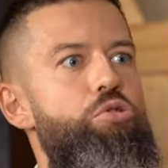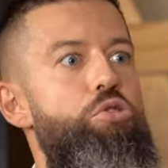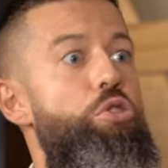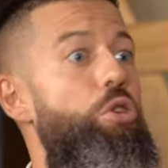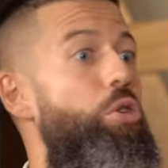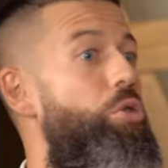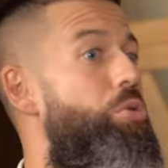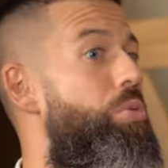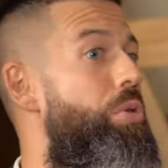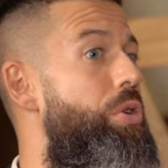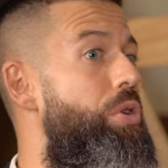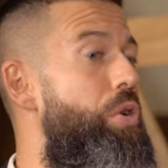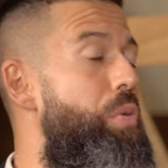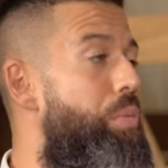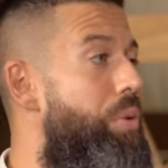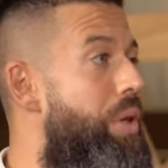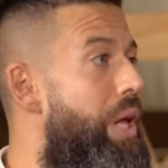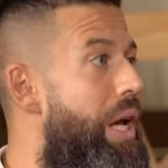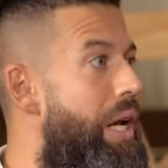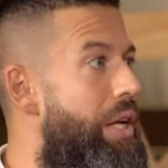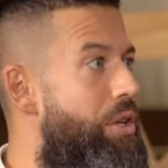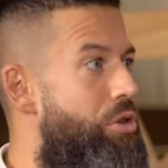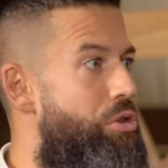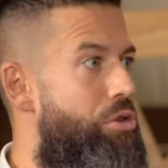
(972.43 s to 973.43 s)
You go to a new
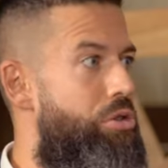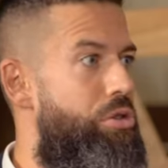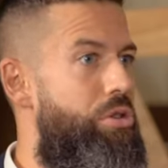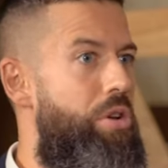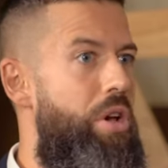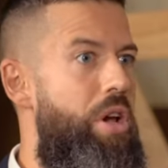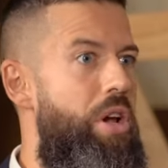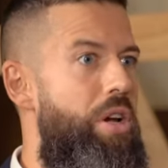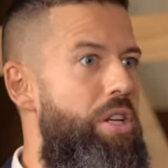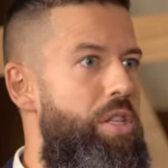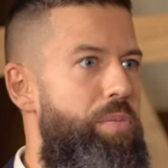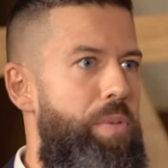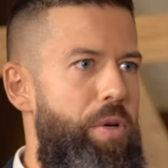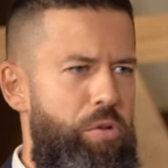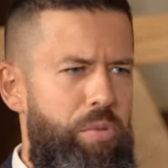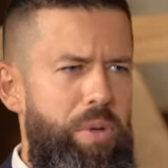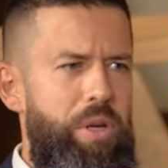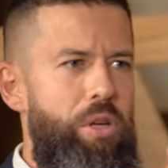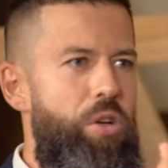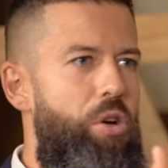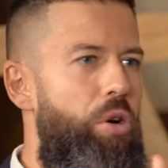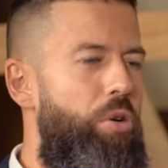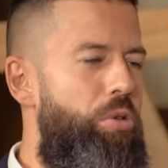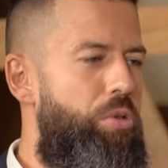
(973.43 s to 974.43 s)
place, especially
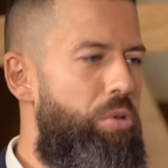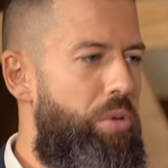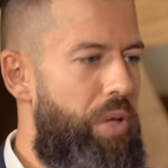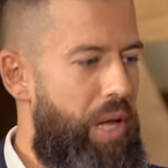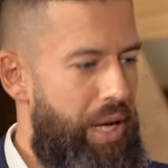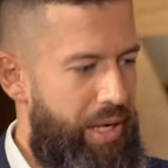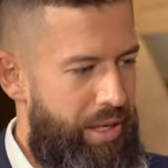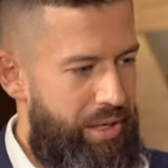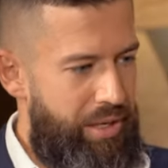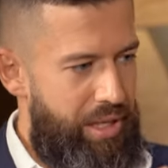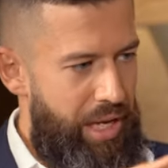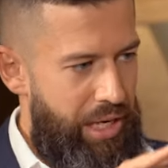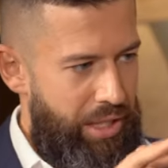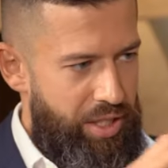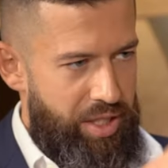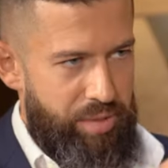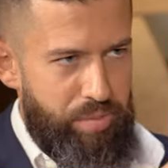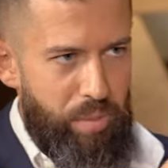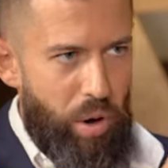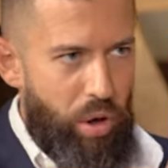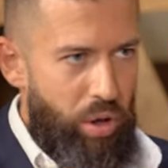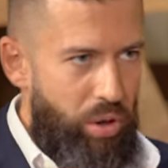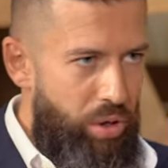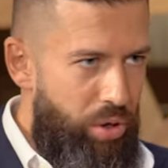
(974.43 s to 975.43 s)
when you go to like
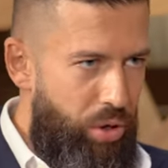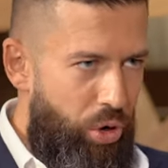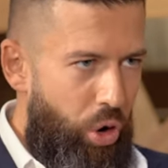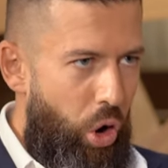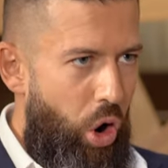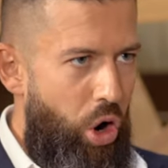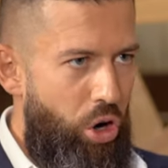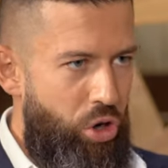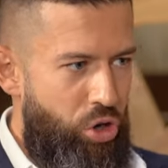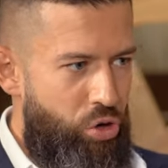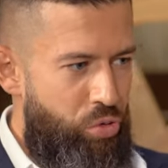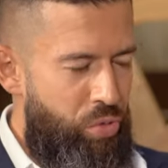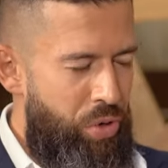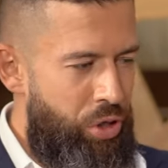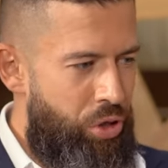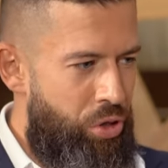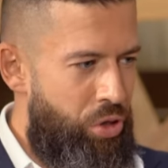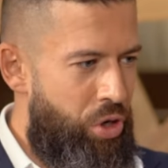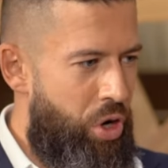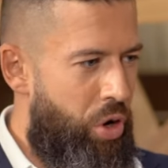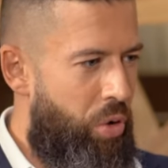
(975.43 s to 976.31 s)
smaller countries,